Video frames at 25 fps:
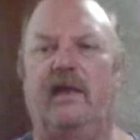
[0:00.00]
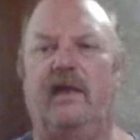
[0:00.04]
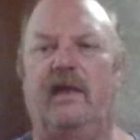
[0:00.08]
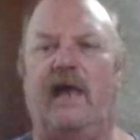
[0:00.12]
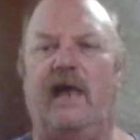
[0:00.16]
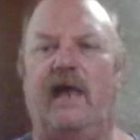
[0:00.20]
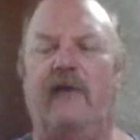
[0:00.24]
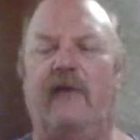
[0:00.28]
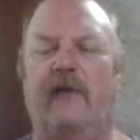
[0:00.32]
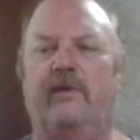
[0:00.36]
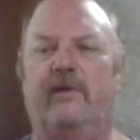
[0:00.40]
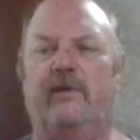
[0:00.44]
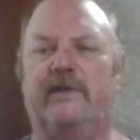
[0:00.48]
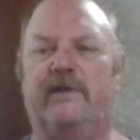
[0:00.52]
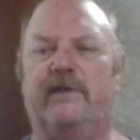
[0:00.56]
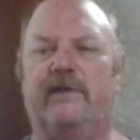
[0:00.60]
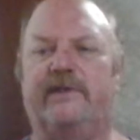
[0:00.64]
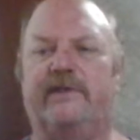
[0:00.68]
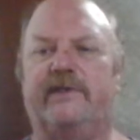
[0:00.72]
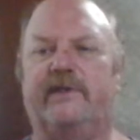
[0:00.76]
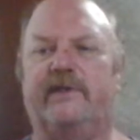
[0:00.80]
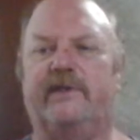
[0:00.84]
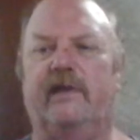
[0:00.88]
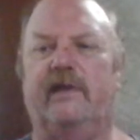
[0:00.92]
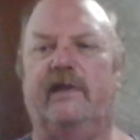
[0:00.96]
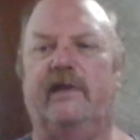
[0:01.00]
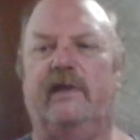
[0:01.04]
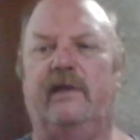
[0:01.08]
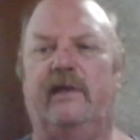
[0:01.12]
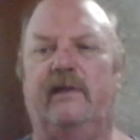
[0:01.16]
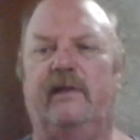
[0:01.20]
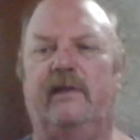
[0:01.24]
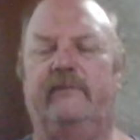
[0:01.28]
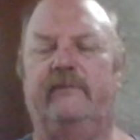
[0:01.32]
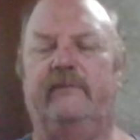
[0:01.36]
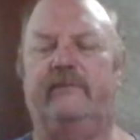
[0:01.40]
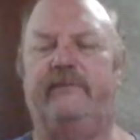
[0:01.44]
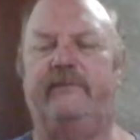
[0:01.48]
I was
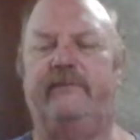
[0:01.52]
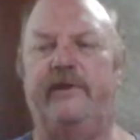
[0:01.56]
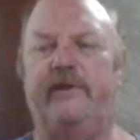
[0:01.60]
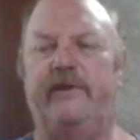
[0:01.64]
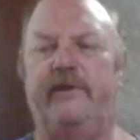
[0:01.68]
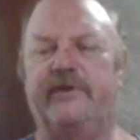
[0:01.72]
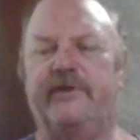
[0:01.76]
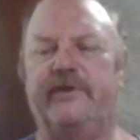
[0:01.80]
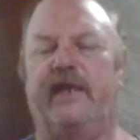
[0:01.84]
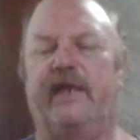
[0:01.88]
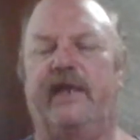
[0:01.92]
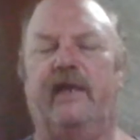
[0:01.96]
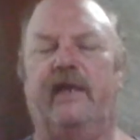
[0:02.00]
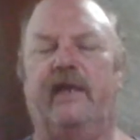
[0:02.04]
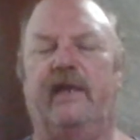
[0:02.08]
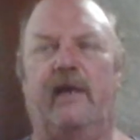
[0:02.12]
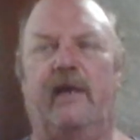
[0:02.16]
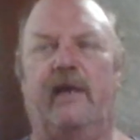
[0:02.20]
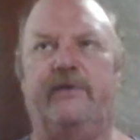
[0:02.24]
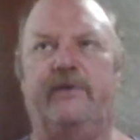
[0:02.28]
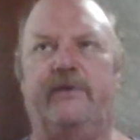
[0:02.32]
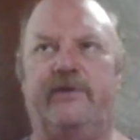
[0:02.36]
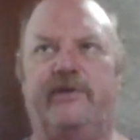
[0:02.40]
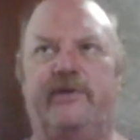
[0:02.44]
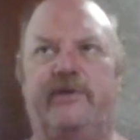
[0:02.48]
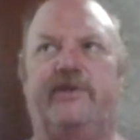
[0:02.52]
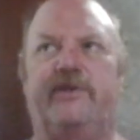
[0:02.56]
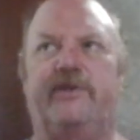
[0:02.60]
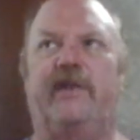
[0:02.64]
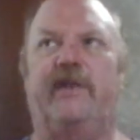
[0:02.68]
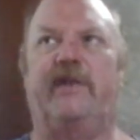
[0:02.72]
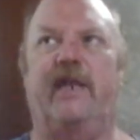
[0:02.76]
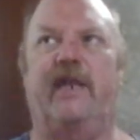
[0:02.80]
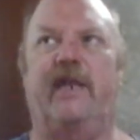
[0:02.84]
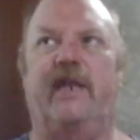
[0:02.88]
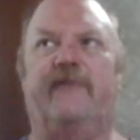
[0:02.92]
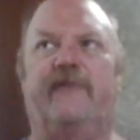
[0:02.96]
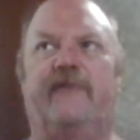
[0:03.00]
using
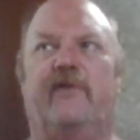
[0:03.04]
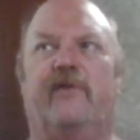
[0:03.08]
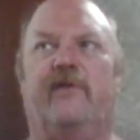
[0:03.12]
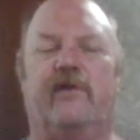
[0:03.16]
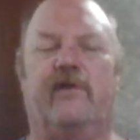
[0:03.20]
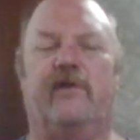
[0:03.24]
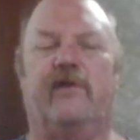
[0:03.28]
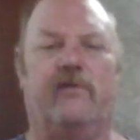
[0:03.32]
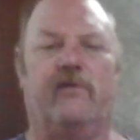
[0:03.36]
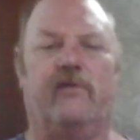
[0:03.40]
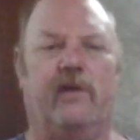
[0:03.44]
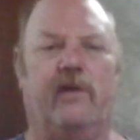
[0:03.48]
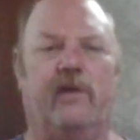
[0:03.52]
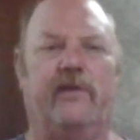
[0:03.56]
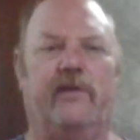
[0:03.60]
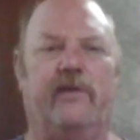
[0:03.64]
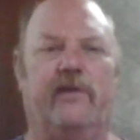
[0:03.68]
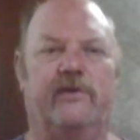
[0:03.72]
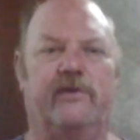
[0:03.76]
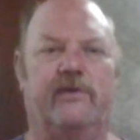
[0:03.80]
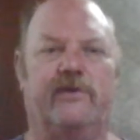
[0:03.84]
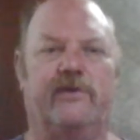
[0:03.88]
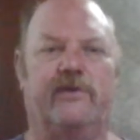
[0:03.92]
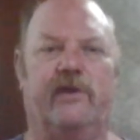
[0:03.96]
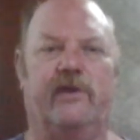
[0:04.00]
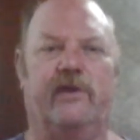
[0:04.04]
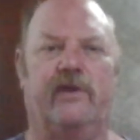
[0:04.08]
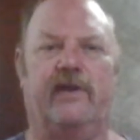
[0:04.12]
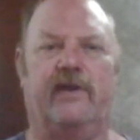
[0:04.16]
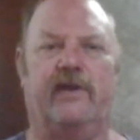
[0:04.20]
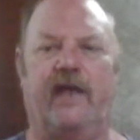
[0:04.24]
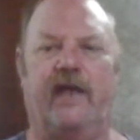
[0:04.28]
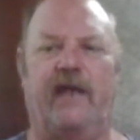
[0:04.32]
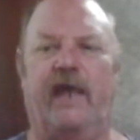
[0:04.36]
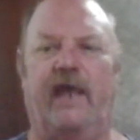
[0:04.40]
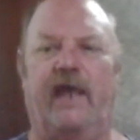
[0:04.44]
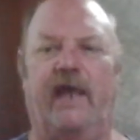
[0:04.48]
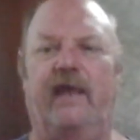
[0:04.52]
the inverter to run those during the
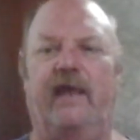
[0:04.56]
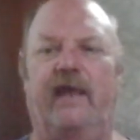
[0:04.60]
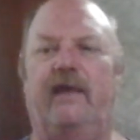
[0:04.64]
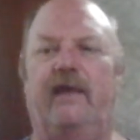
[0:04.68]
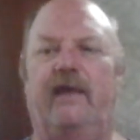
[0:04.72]
day.